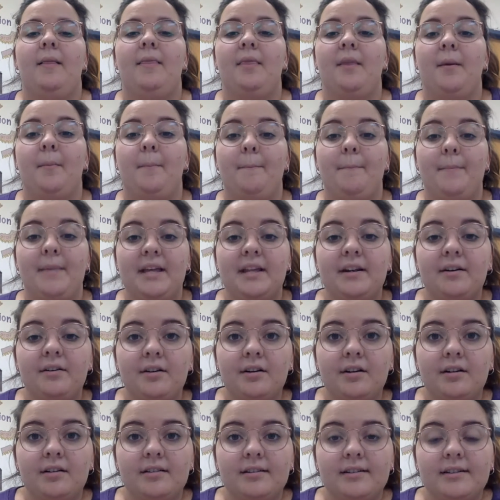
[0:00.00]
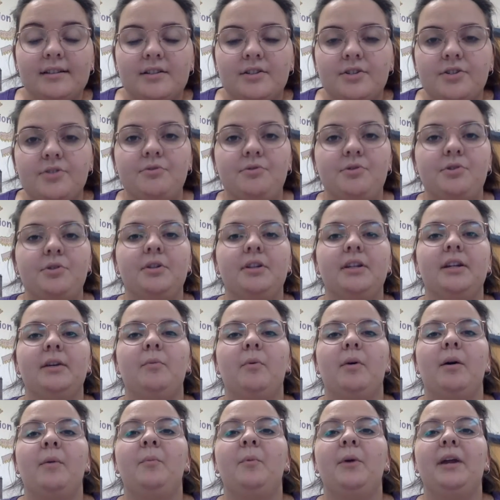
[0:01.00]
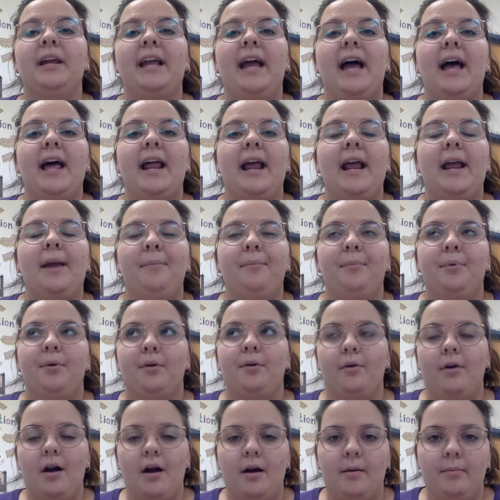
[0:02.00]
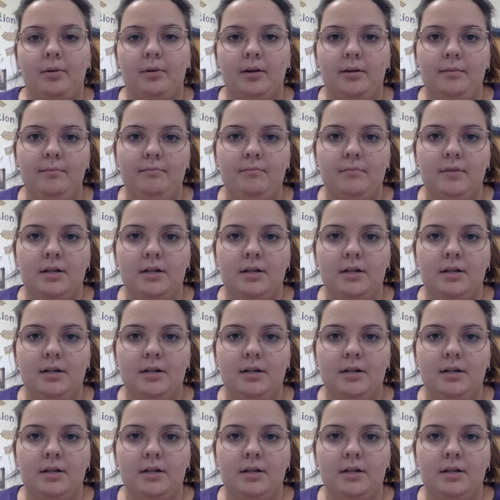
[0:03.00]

The middle, usually when we get a problem,